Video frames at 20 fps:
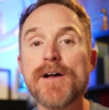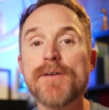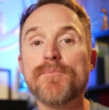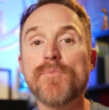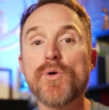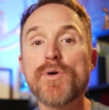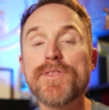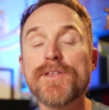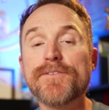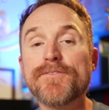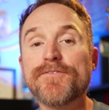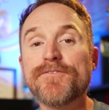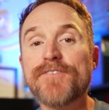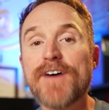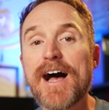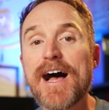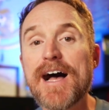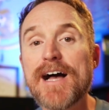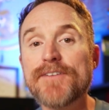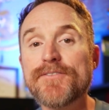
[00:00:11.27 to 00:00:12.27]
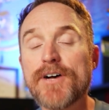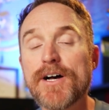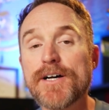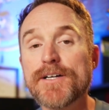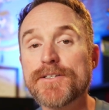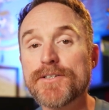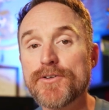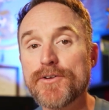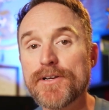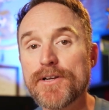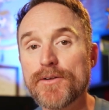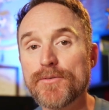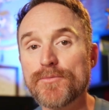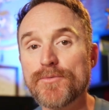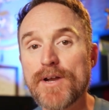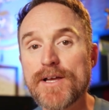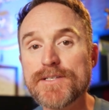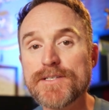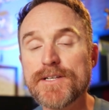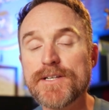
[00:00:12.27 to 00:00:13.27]
More than 500
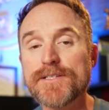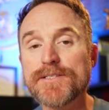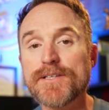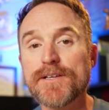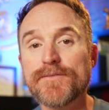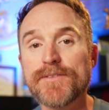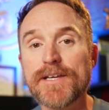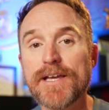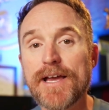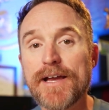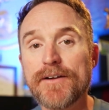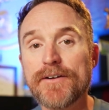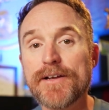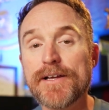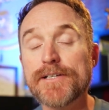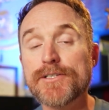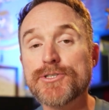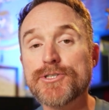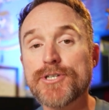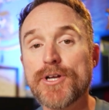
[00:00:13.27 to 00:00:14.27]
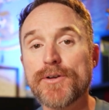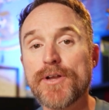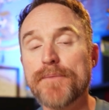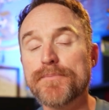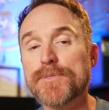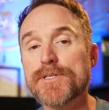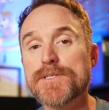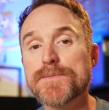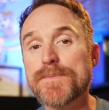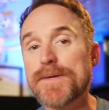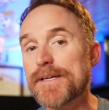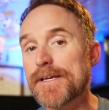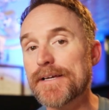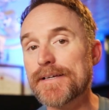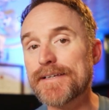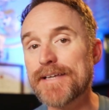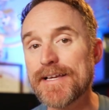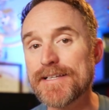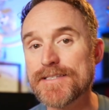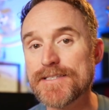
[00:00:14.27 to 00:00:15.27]
residents of the area showed up to speak
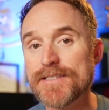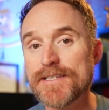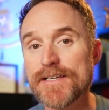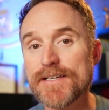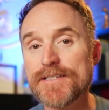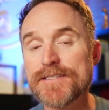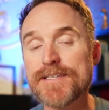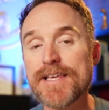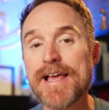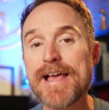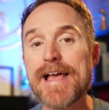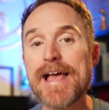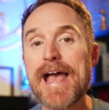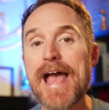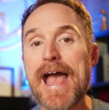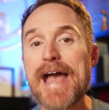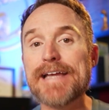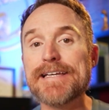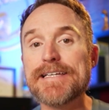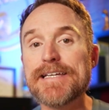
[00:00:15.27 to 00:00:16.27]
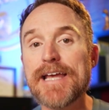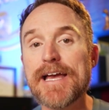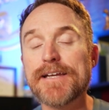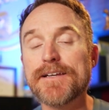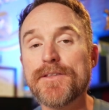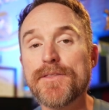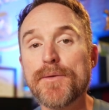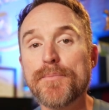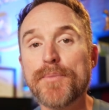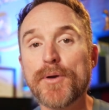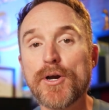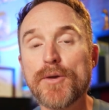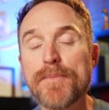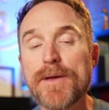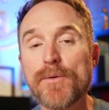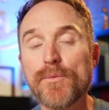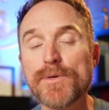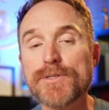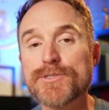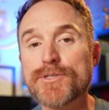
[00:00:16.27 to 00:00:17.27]
against this, and yet the
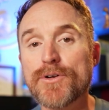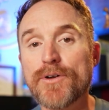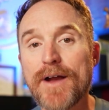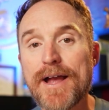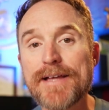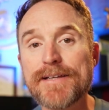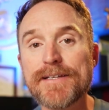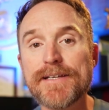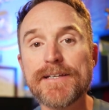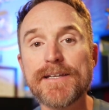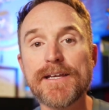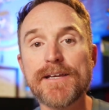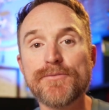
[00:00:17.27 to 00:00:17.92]
permit was granted.